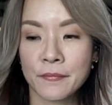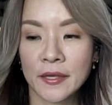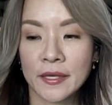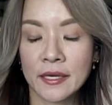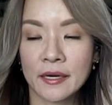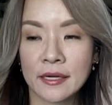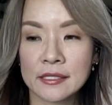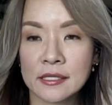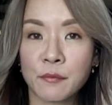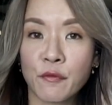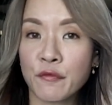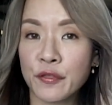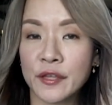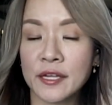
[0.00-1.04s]
here are some
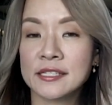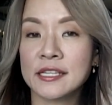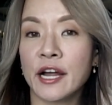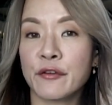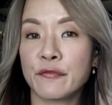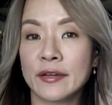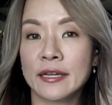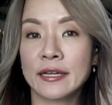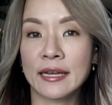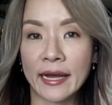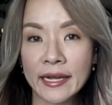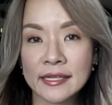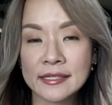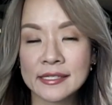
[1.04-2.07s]
of the things that I really
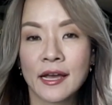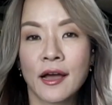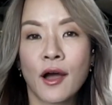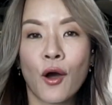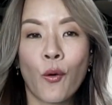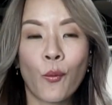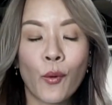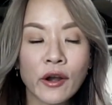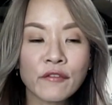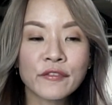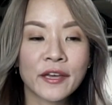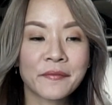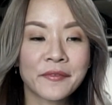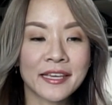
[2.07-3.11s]
liked. One of
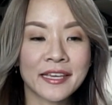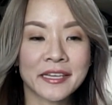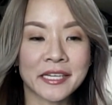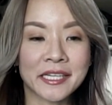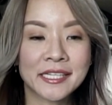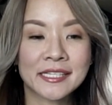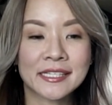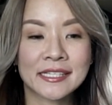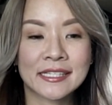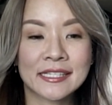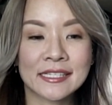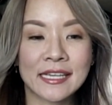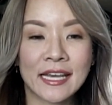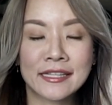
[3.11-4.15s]
them
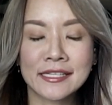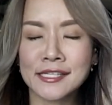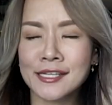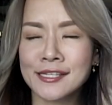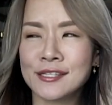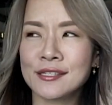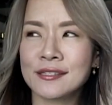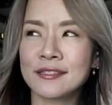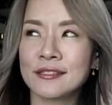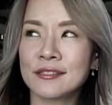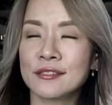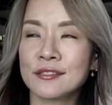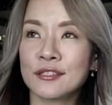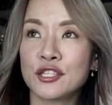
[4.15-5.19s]
is, and this is
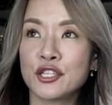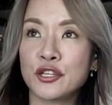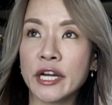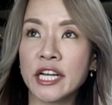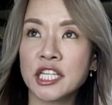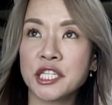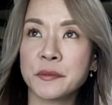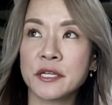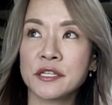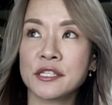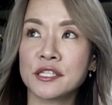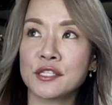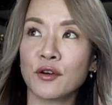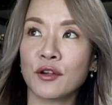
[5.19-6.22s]
strange
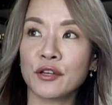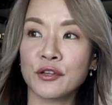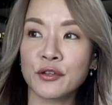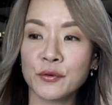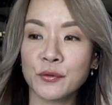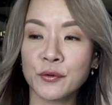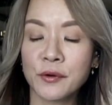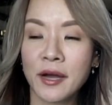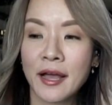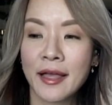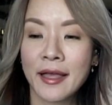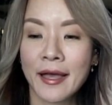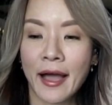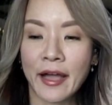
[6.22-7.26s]
because it's not new.
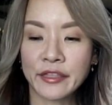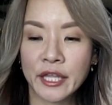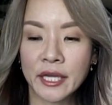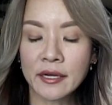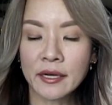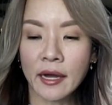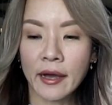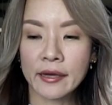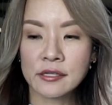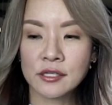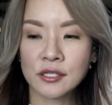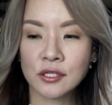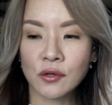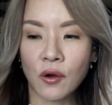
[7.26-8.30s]
I think I
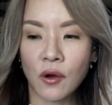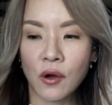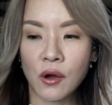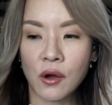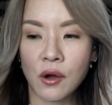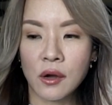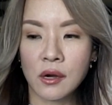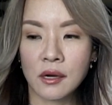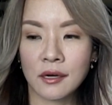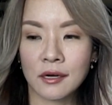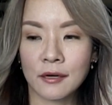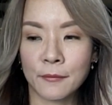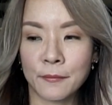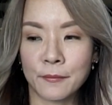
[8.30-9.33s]

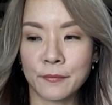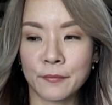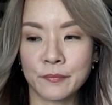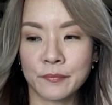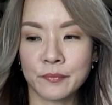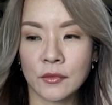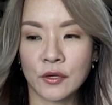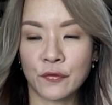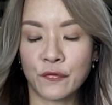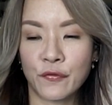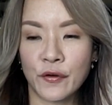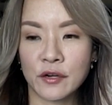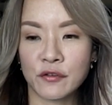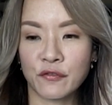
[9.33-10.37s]
saw a
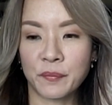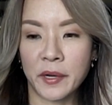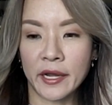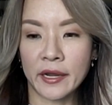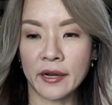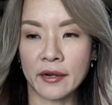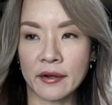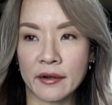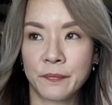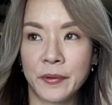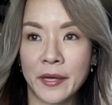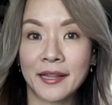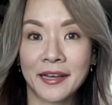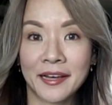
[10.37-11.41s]
friend of mine,
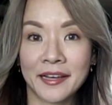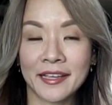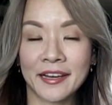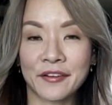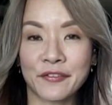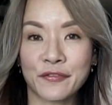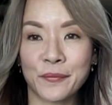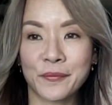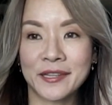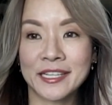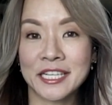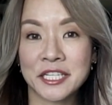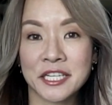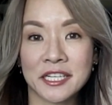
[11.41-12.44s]
Bella, from
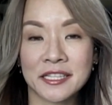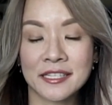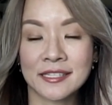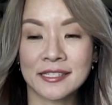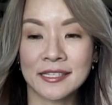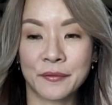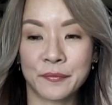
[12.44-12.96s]
Malaysia, this